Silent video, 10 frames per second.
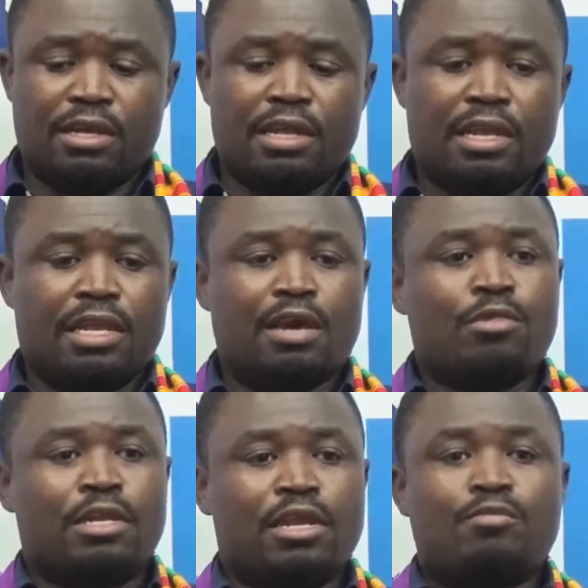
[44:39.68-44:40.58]
let
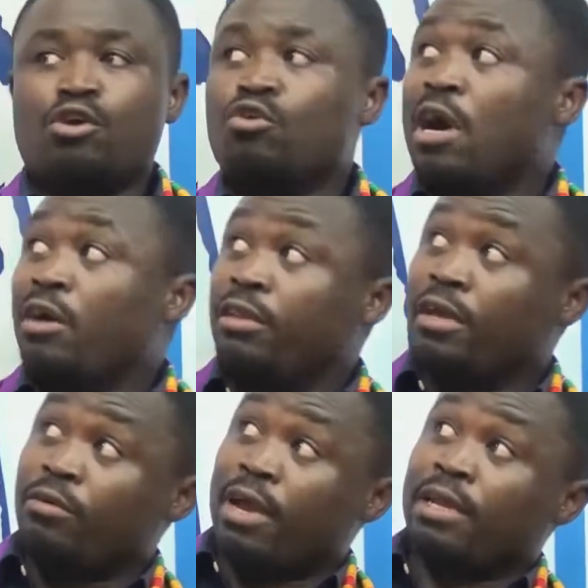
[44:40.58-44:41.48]
me go out
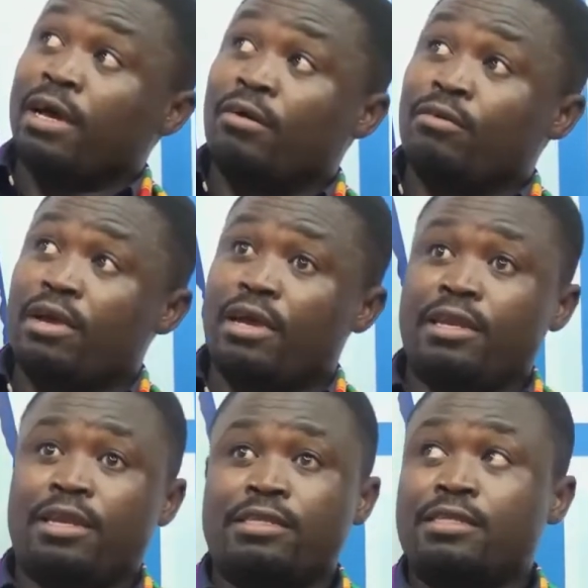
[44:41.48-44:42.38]
there right now
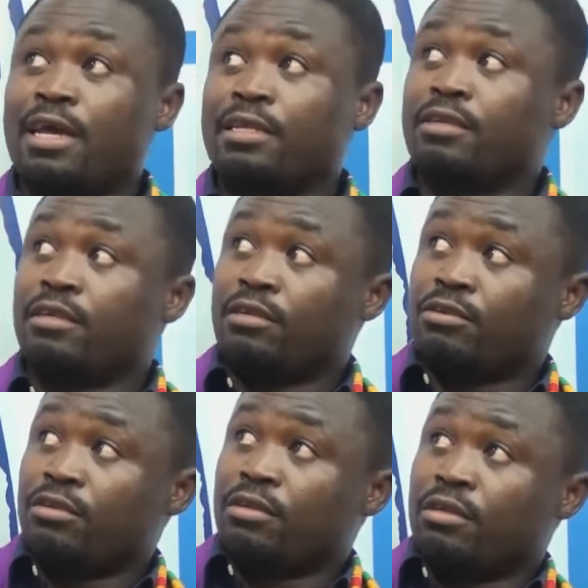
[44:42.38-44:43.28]
and then start
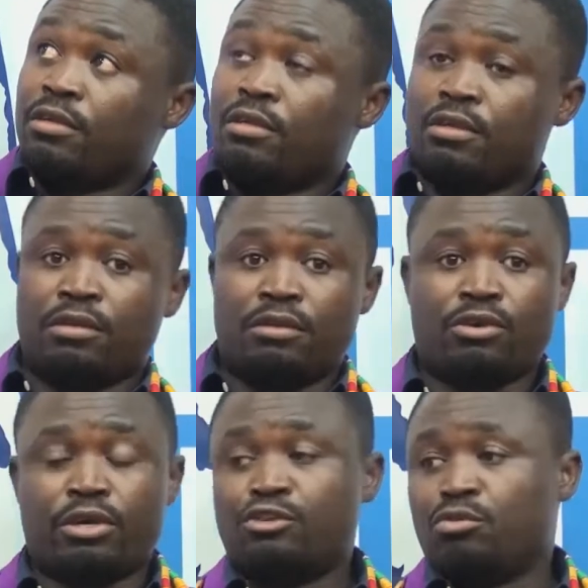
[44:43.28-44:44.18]

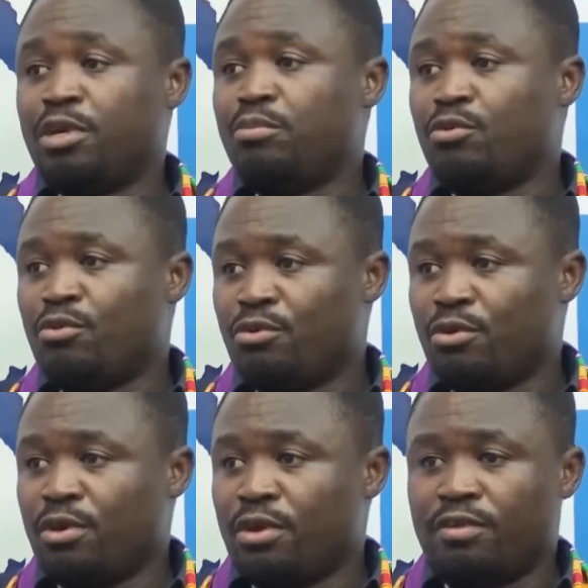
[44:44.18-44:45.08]
talking to people
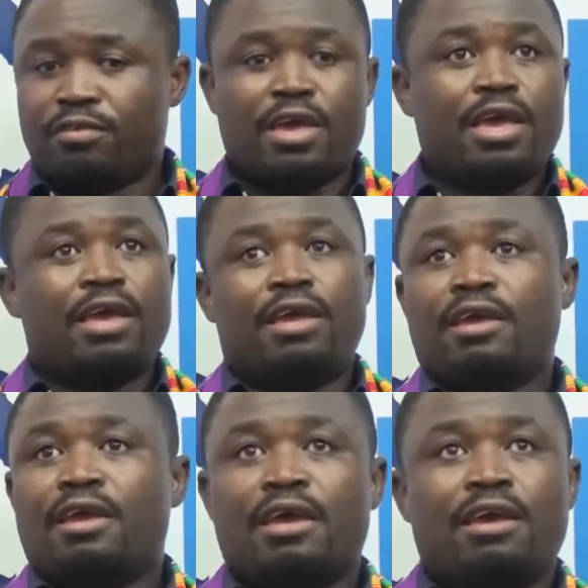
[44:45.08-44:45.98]
and say, hey,
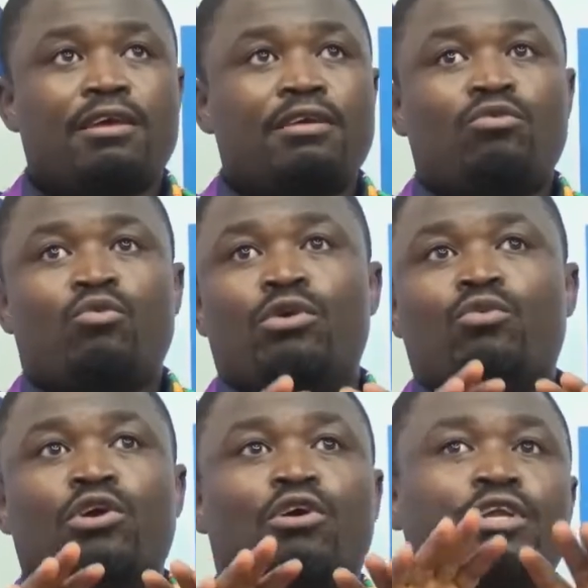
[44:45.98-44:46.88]

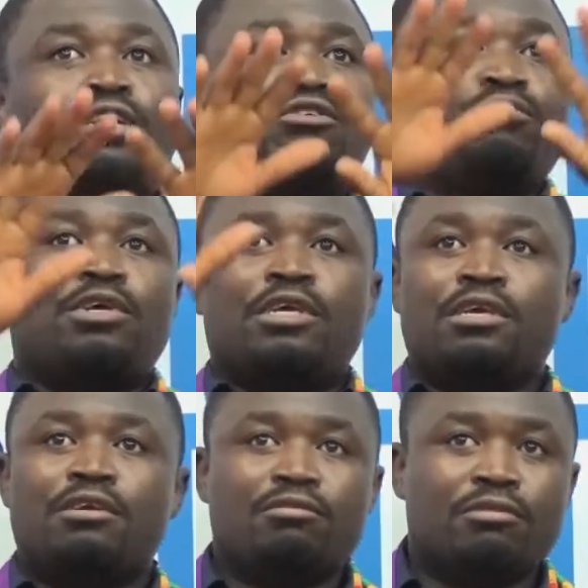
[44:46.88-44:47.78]
we all need to
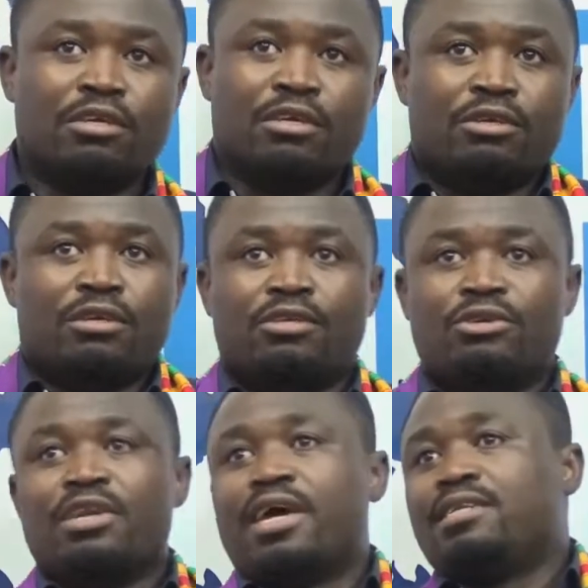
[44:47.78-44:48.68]
be
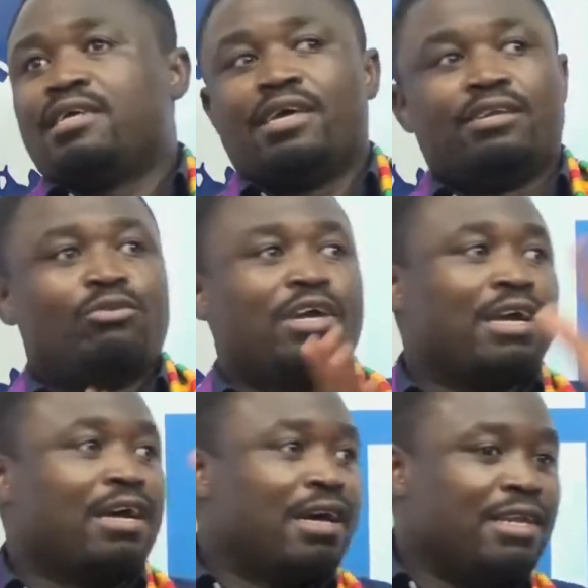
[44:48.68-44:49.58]
united, we
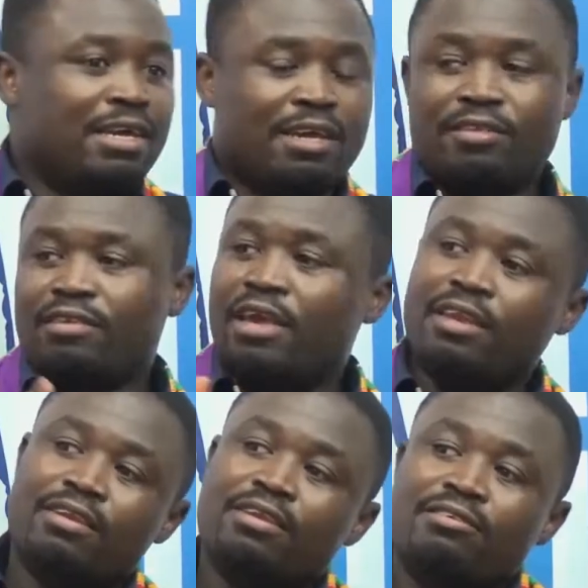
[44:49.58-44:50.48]
are Ghanaians,
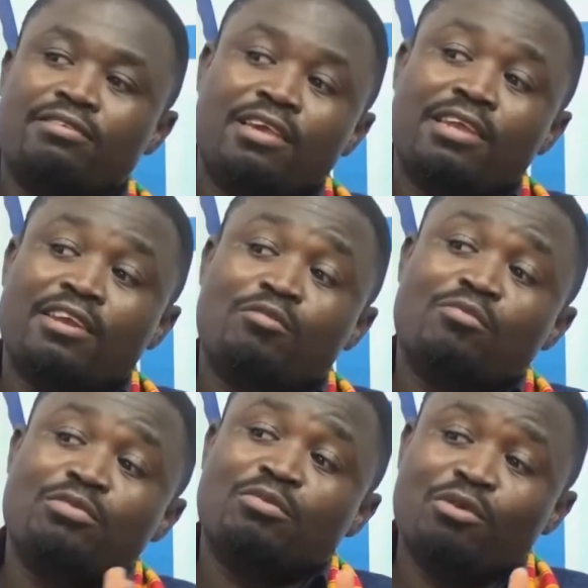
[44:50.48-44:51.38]
and see the number
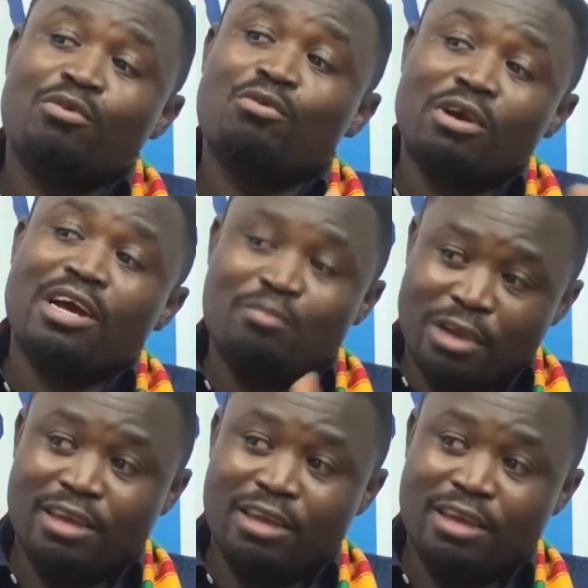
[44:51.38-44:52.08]
of people who will come